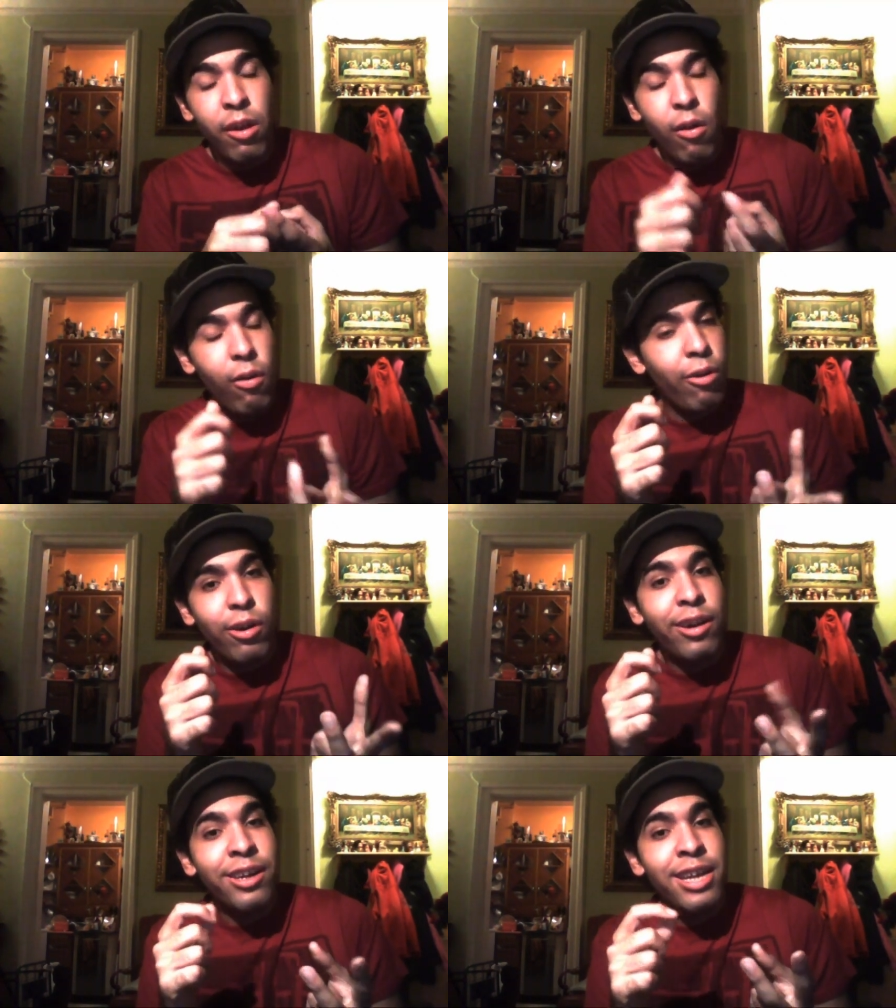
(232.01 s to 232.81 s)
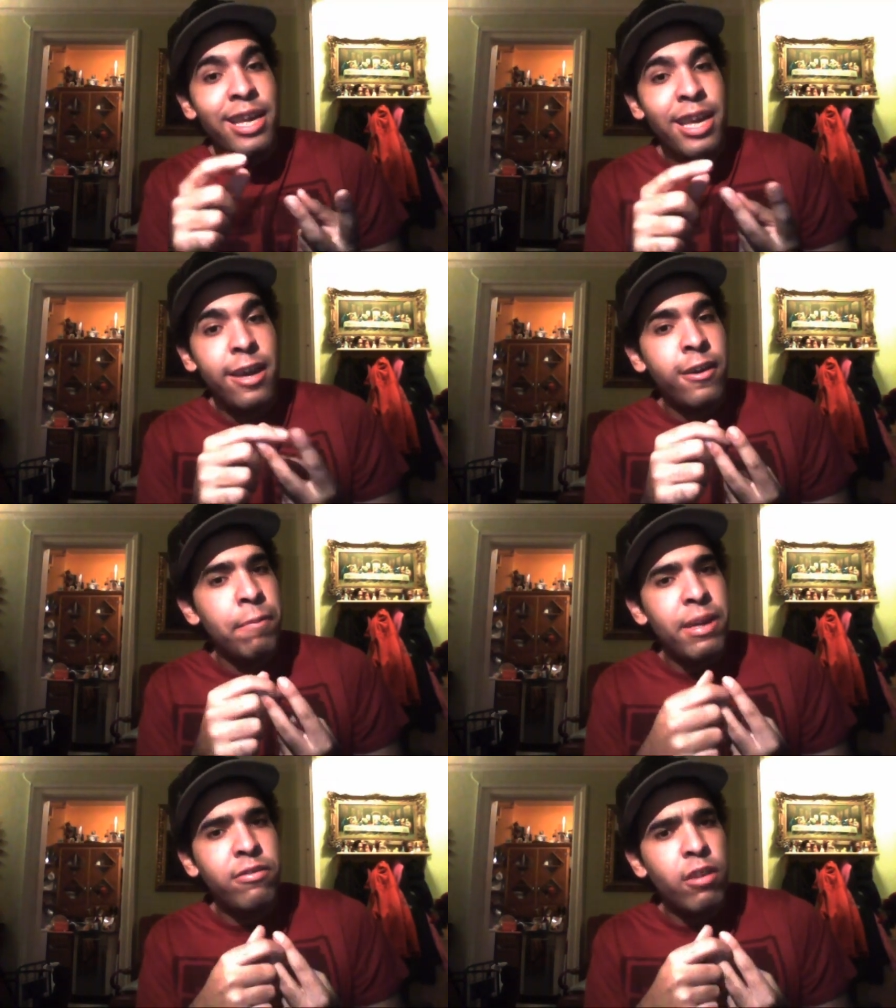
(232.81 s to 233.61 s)
or it could
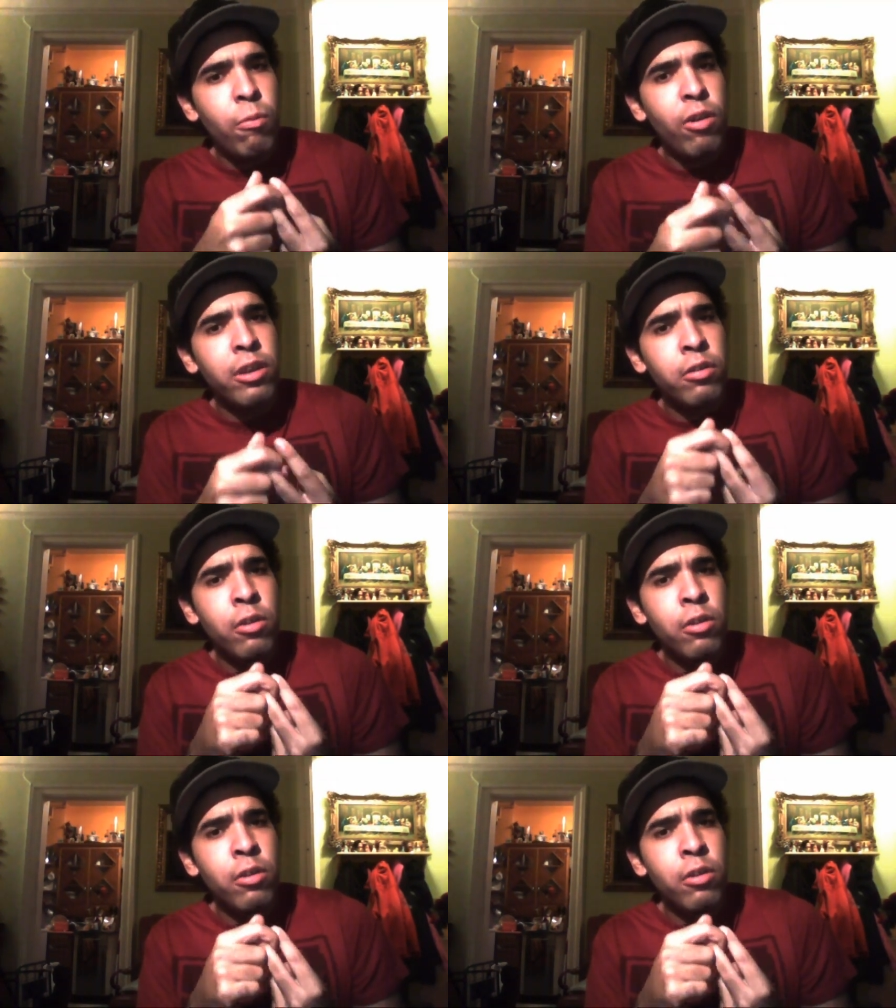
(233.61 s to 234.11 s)
be someone